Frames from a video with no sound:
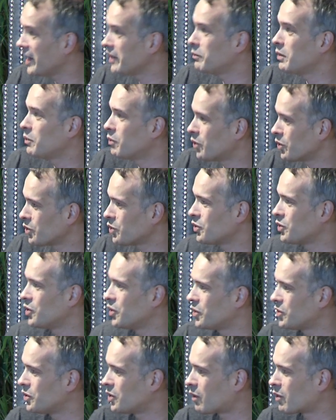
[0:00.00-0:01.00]
people to
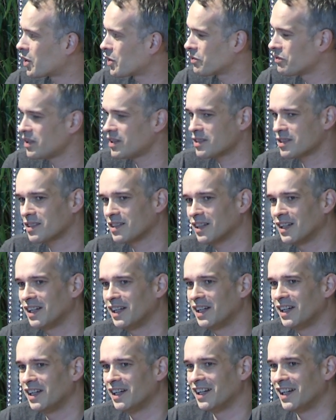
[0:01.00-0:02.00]
our office,
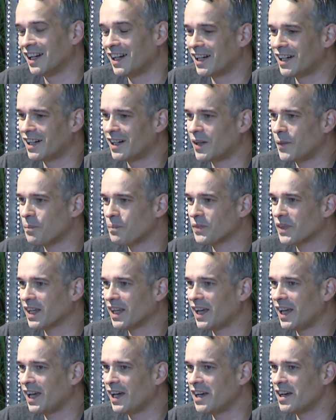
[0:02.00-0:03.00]

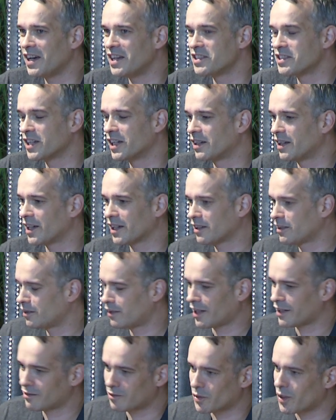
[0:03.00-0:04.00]
and then
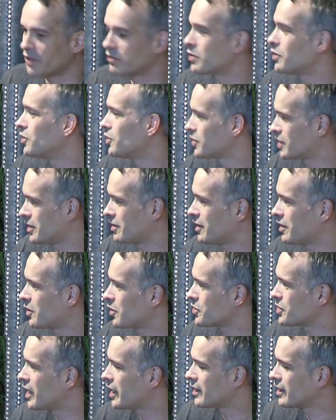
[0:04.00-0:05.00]
ref calls and all of
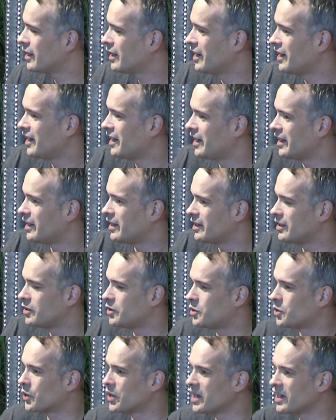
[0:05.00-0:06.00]
that.
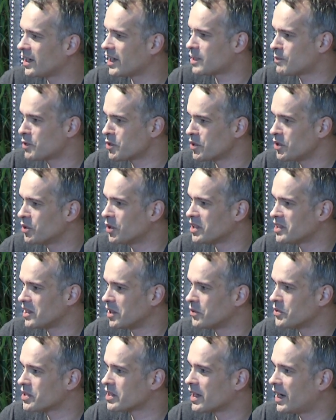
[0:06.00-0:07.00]
Especially during the
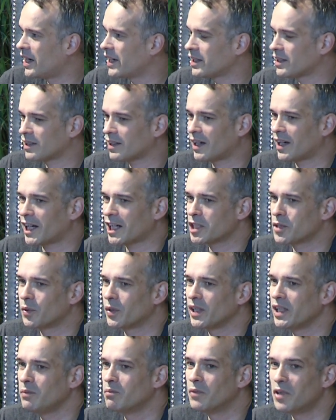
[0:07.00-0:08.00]
on-site,
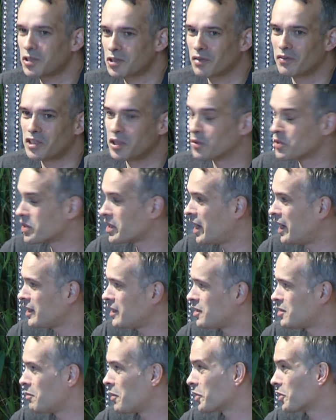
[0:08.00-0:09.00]
actually most of the on-site
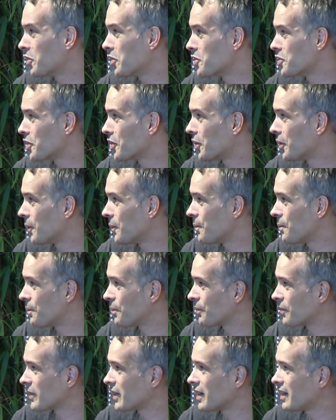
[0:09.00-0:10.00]
is about culture.
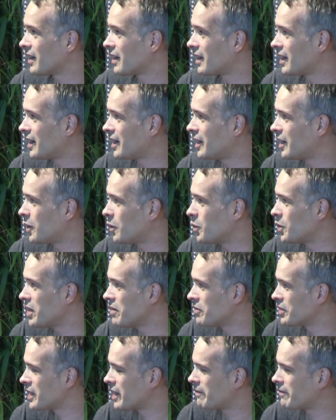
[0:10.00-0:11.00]
We
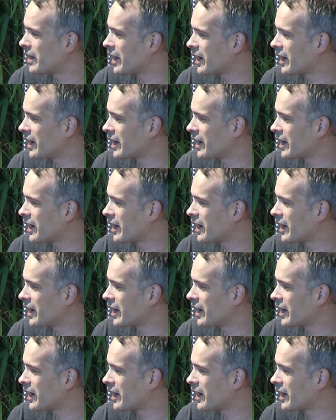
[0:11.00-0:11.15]
even have